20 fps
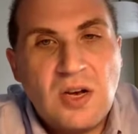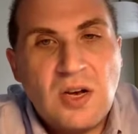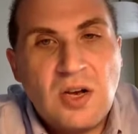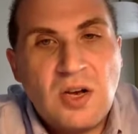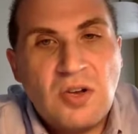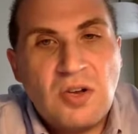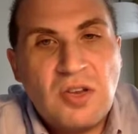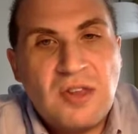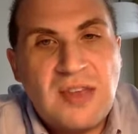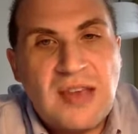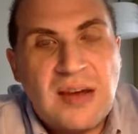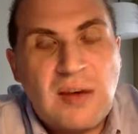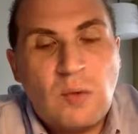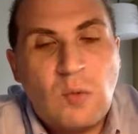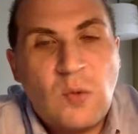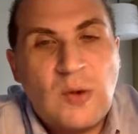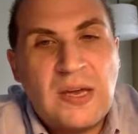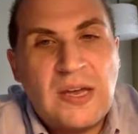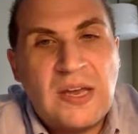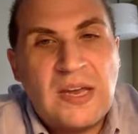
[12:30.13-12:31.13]
so that
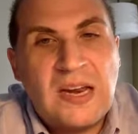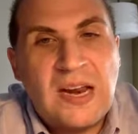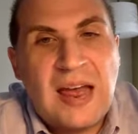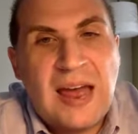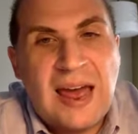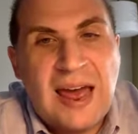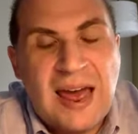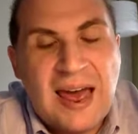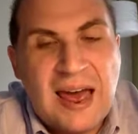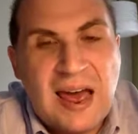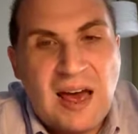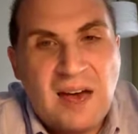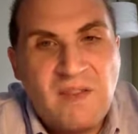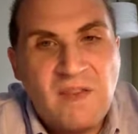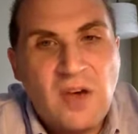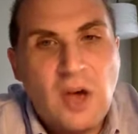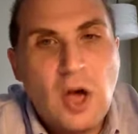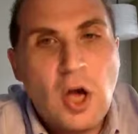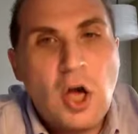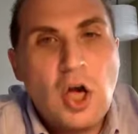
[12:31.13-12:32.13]
we can have
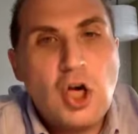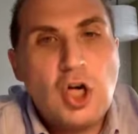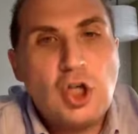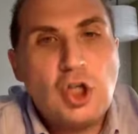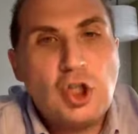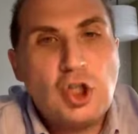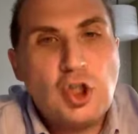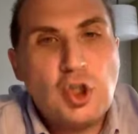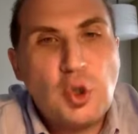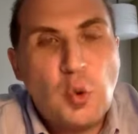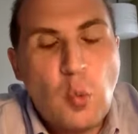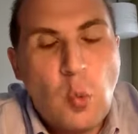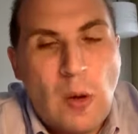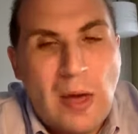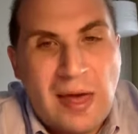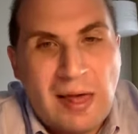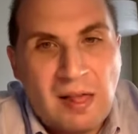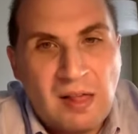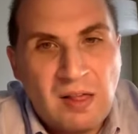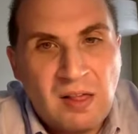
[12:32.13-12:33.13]

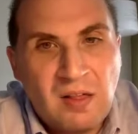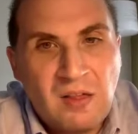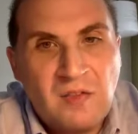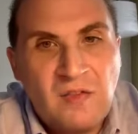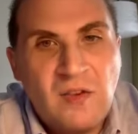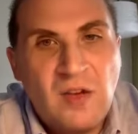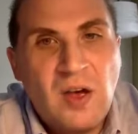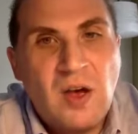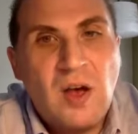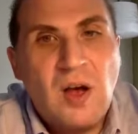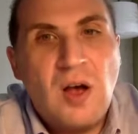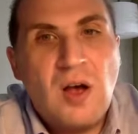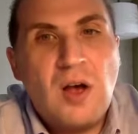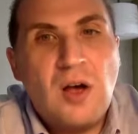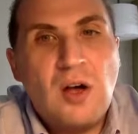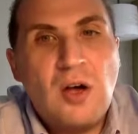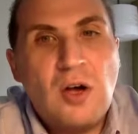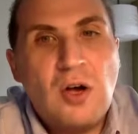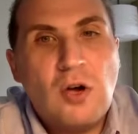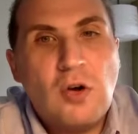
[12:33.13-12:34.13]
12
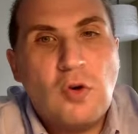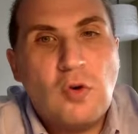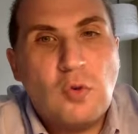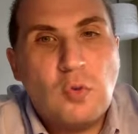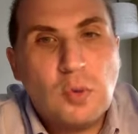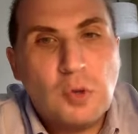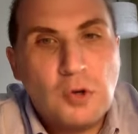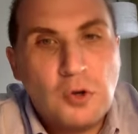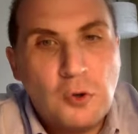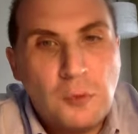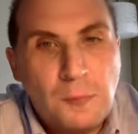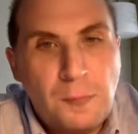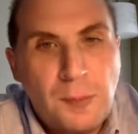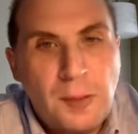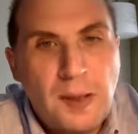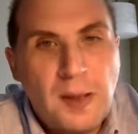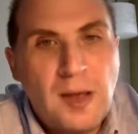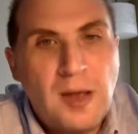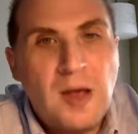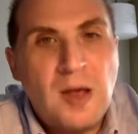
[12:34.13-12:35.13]
group
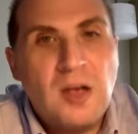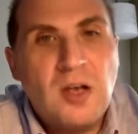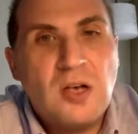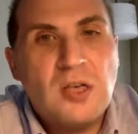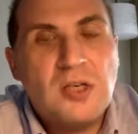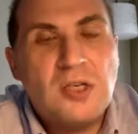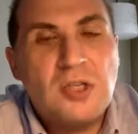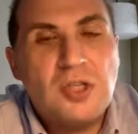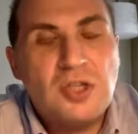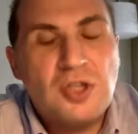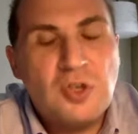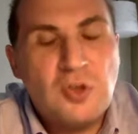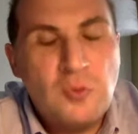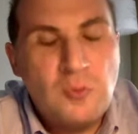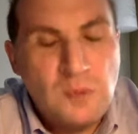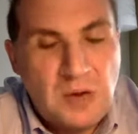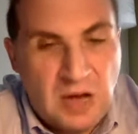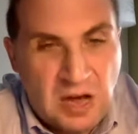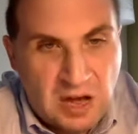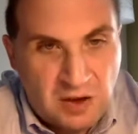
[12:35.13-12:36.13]
Zoom
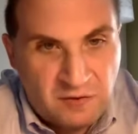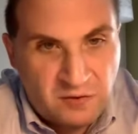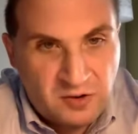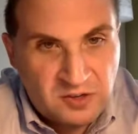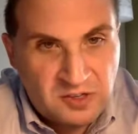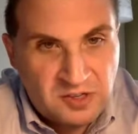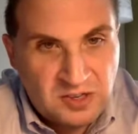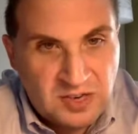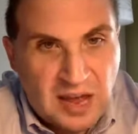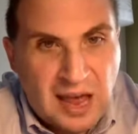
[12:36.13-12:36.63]
conferences.